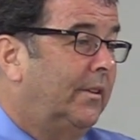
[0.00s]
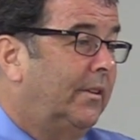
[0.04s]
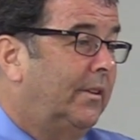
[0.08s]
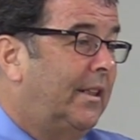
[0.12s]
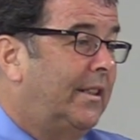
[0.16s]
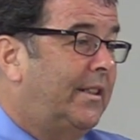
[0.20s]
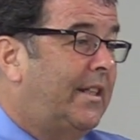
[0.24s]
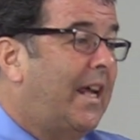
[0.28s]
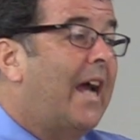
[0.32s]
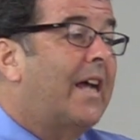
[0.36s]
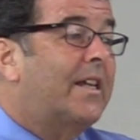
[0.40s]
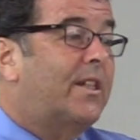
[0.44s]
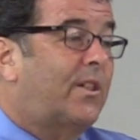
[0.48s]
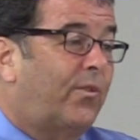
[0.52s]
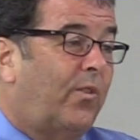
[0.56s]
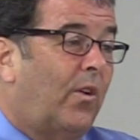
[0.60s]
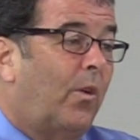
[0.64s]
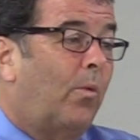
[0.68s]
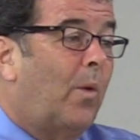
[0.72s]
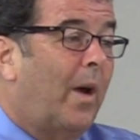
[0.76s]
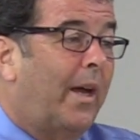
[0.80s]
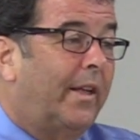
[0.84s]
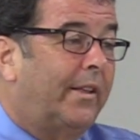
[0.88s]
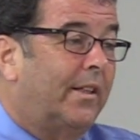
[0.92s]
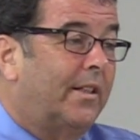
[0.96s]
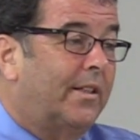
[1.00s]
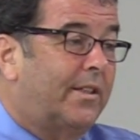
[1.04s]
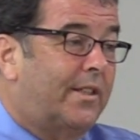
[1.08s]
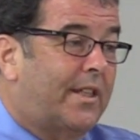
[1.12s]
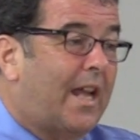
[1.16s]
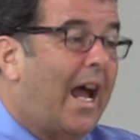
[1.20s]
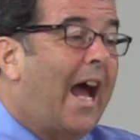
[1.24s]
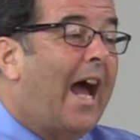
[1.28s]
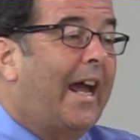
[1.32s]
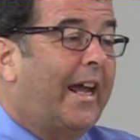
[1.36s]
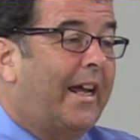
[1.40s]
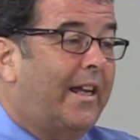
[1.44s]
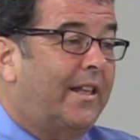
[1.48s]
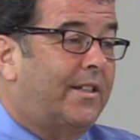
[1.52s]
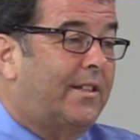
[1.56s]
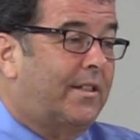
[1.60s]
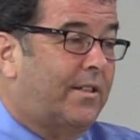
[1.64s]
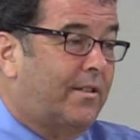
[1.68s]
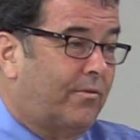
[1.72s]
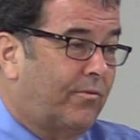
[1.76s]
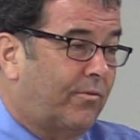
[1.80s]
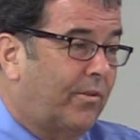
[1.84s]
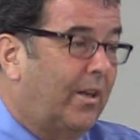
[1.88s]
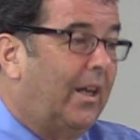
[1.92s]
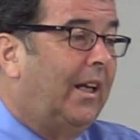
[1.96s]
the test for whether
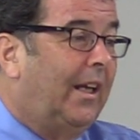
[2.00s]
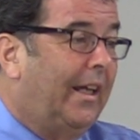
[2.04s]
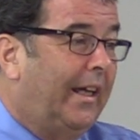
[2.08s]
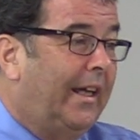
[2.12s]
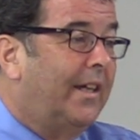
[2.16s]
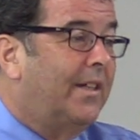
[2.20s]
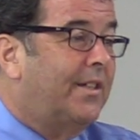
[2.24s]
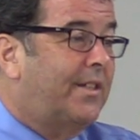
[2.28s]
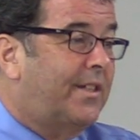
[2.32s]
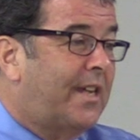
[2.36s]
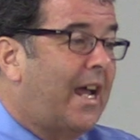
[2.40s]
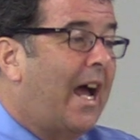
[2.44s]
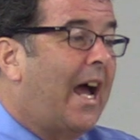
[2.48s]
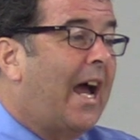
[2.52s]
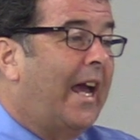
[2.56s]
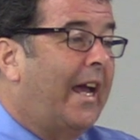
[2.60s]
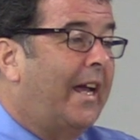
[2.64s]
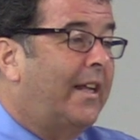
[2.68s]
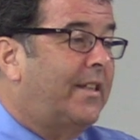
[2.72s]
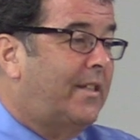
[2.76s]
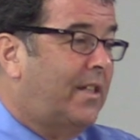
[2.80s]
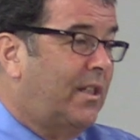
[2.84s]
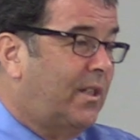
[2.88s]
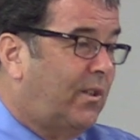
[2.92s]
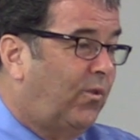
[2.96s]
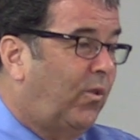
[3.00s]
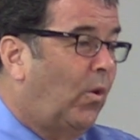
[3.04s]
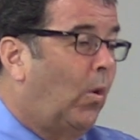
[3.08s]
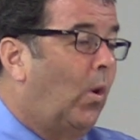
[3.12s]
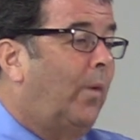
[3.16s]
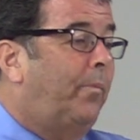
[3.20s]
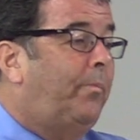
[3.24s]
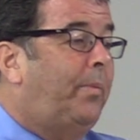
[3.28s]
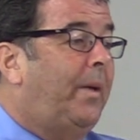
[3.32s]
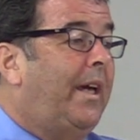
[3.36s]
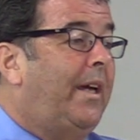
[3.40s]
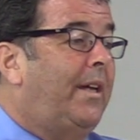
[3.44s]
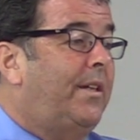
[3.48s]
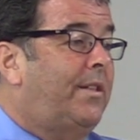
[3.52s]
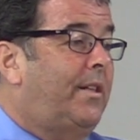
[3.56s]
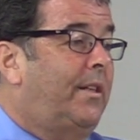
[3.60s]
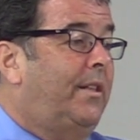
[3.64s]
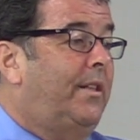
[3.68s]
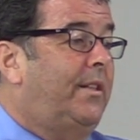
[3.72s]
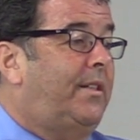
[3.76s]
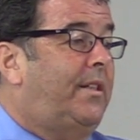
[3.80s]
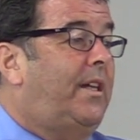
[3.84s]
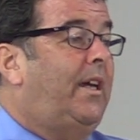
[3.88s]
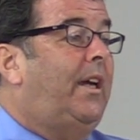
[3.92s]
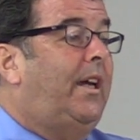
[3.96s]
science really is science is 4 P's and
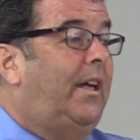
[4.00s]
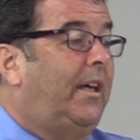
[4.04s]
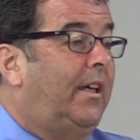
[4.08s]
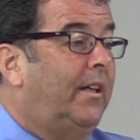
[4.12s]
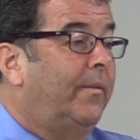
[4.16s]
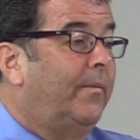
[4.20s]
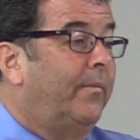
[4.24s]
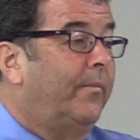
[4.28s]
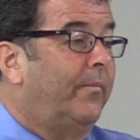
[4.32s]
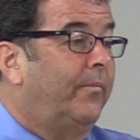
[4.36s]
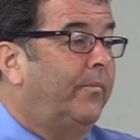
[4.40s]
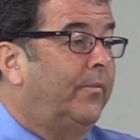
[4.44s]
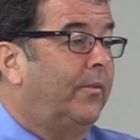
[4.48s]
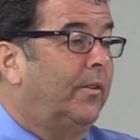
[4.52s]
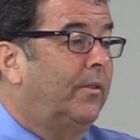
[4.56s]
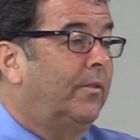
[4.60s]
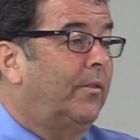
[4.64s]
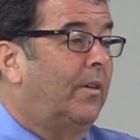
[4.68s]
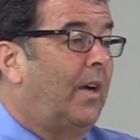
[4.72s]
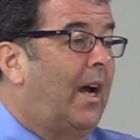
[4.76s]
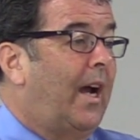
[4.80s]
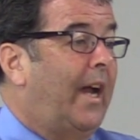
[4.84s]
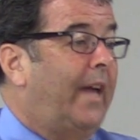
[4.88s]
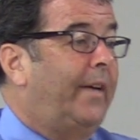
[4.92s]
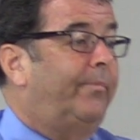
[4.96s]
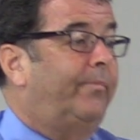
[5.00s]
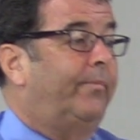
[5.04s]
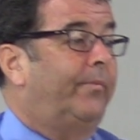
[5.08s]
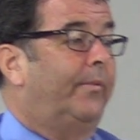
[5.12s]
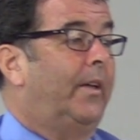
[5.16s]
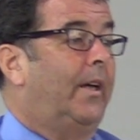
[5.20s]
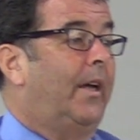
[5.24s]
a T, right?